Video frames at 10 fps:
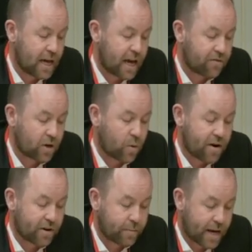
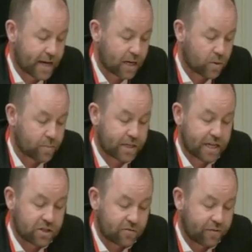requiring planning with
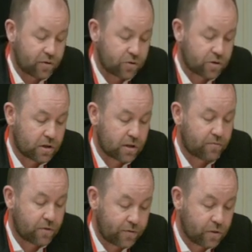potential
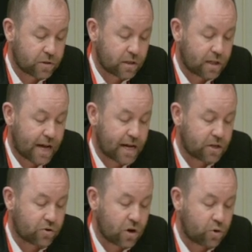refusal and
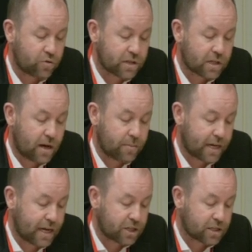or onerous
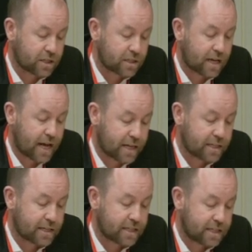obligations
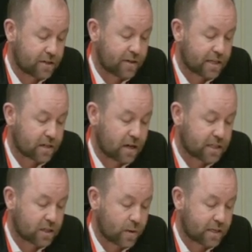has serious
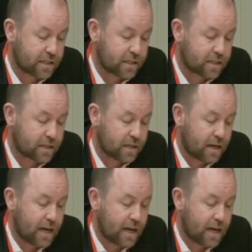consequences.